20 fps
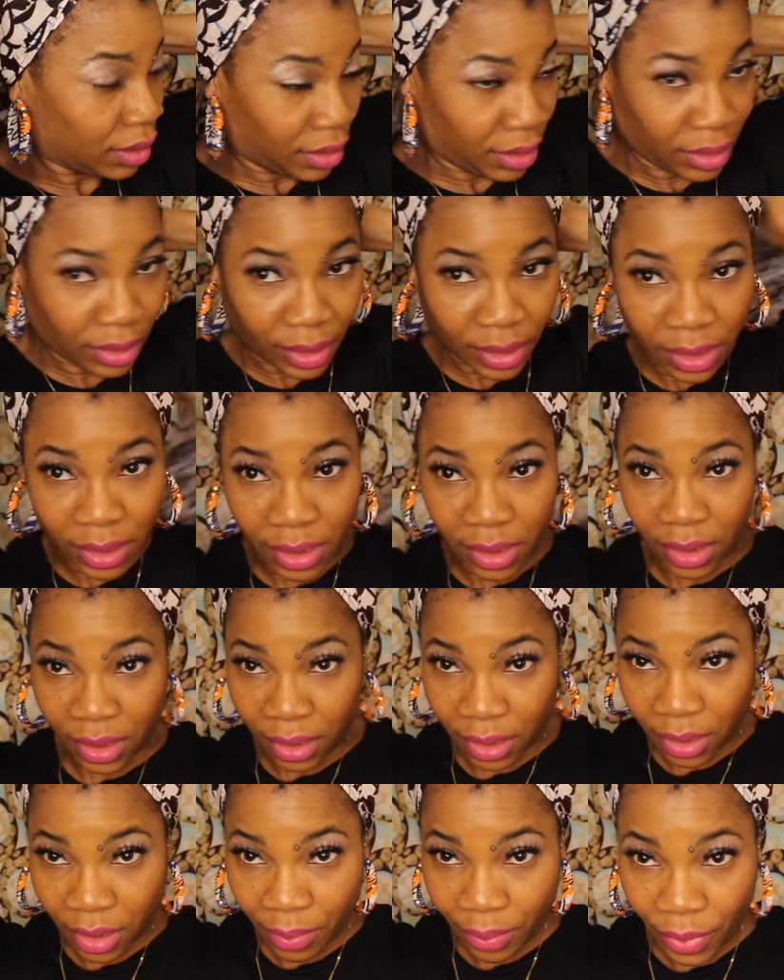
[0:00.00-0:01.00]
Just
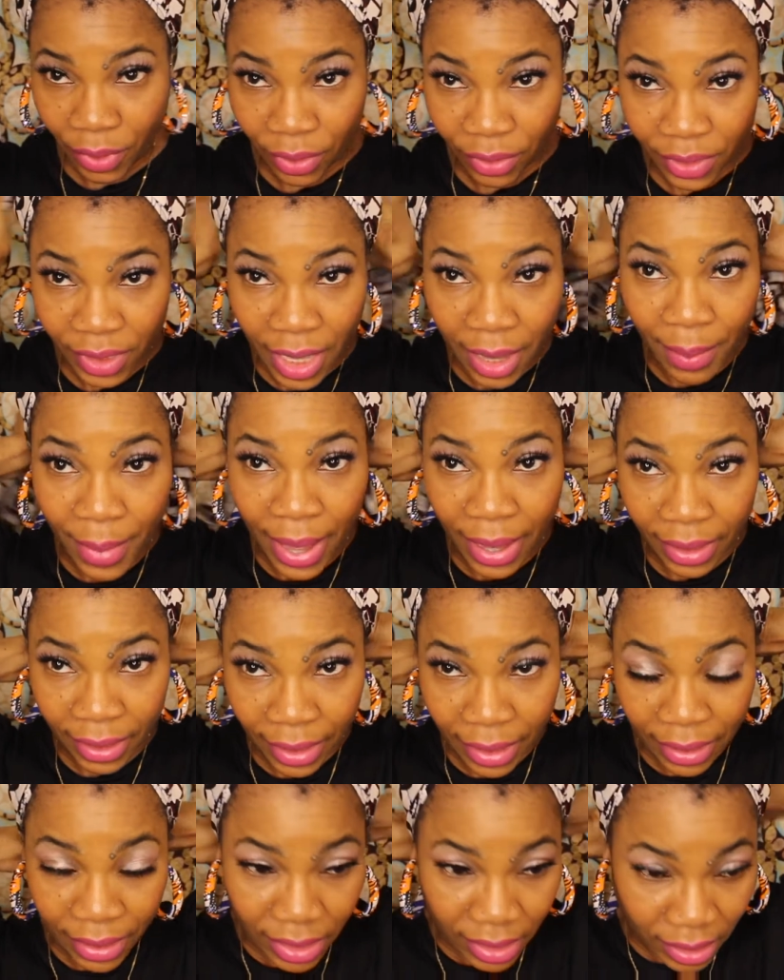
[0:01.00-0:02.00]
simple tie back
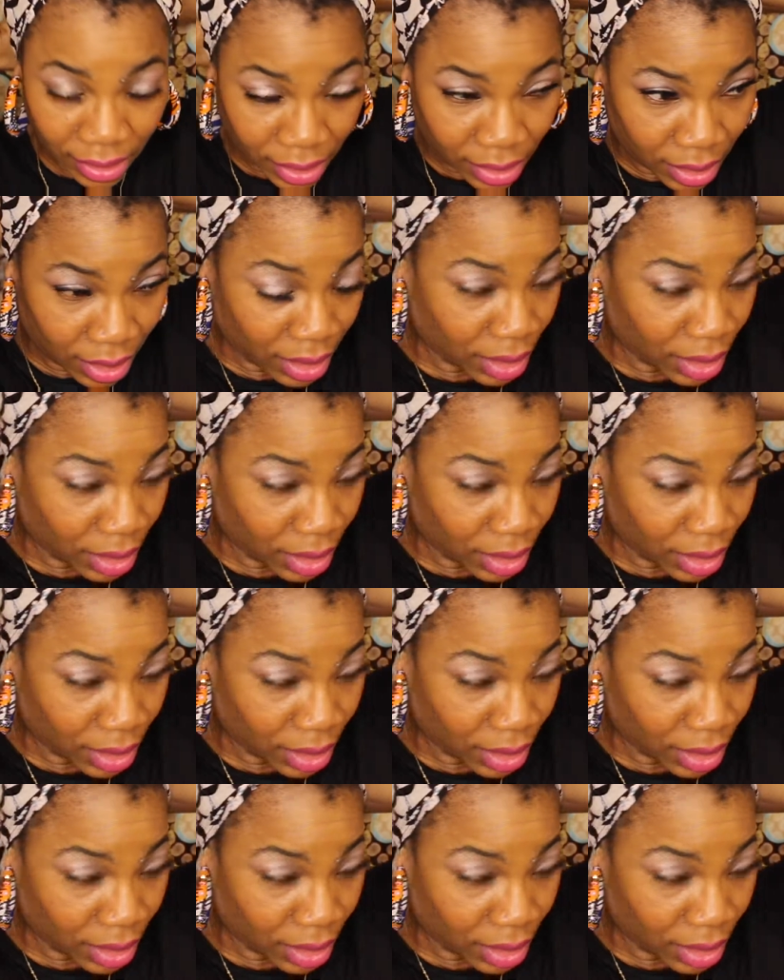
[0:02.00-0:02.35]
like this.